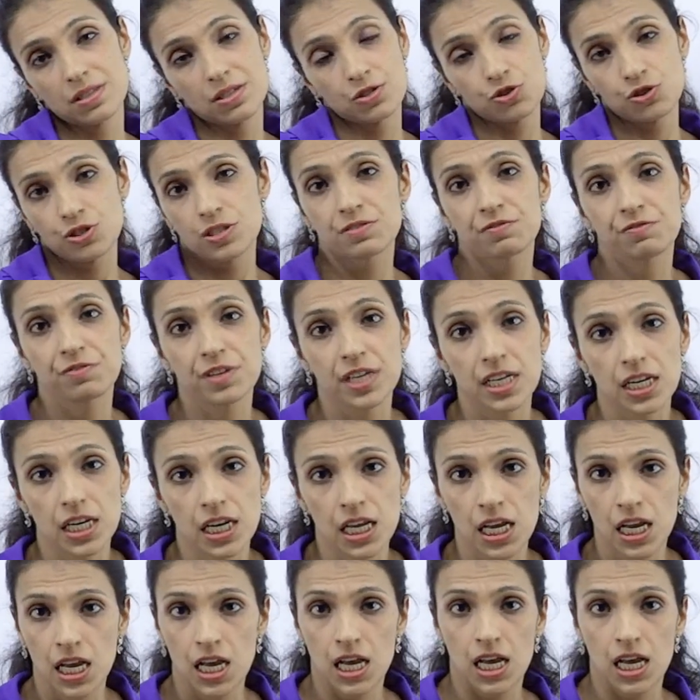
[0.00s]
They just feel
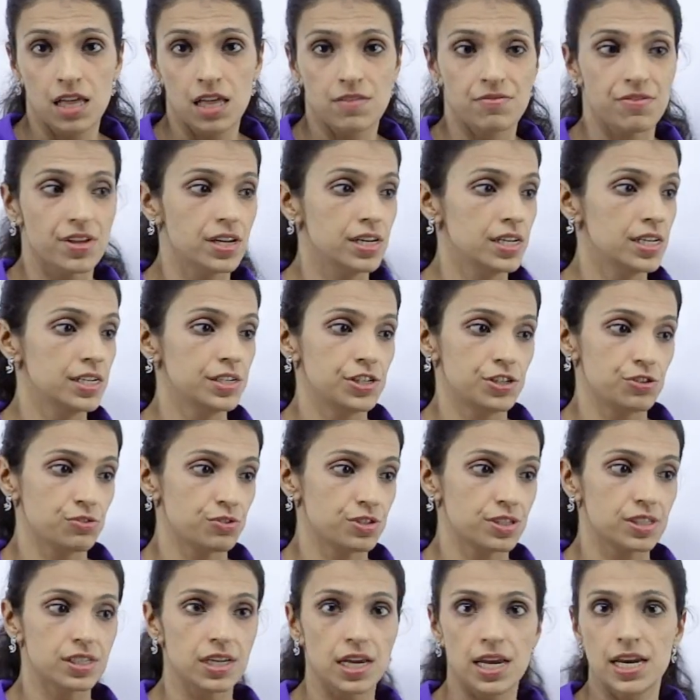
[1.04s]
they need to
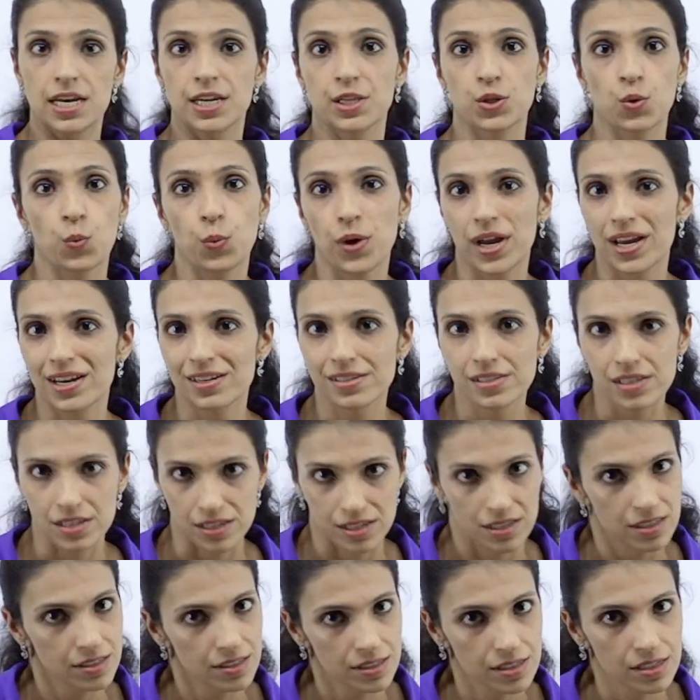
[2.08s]
say it the way it
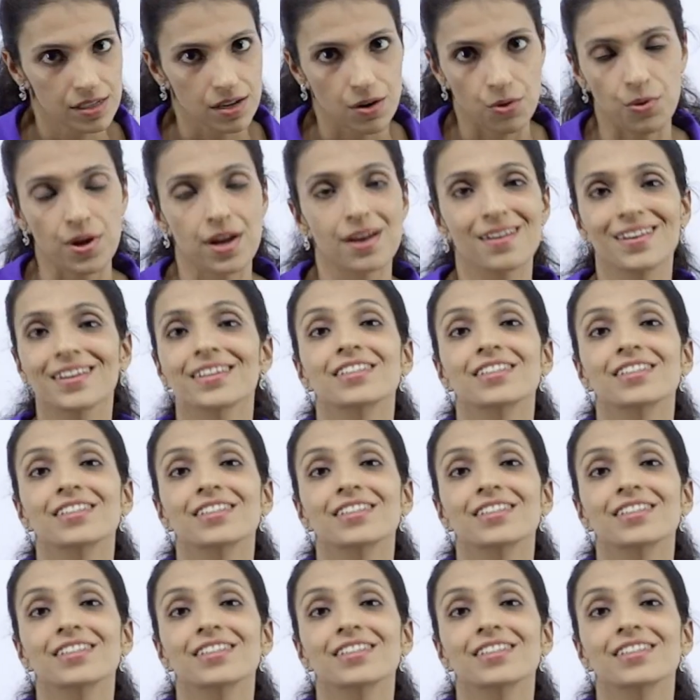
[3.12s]
is, okay?